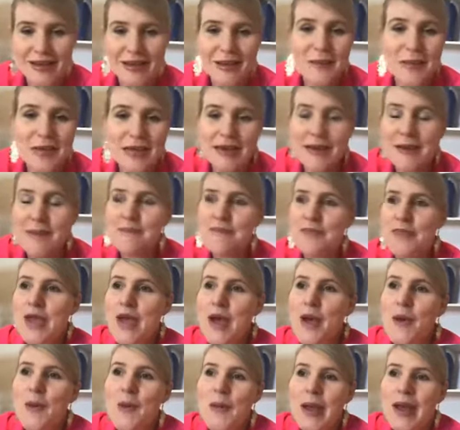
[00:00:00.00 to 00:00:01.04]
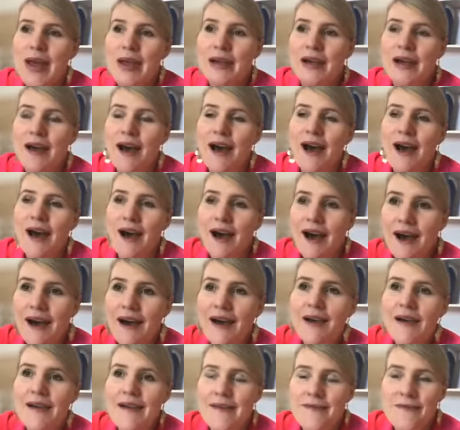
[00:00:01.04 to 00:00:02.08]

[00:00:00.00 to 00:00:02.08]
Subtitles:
I mean, when I